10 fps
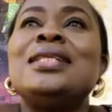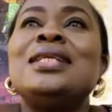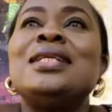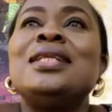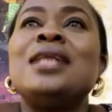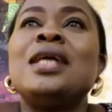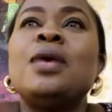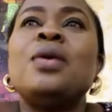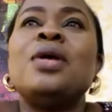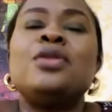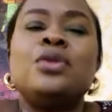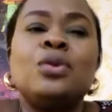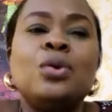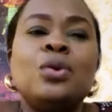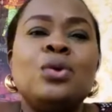there were
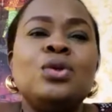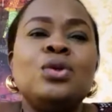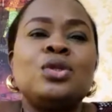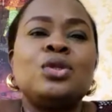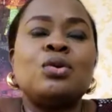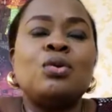those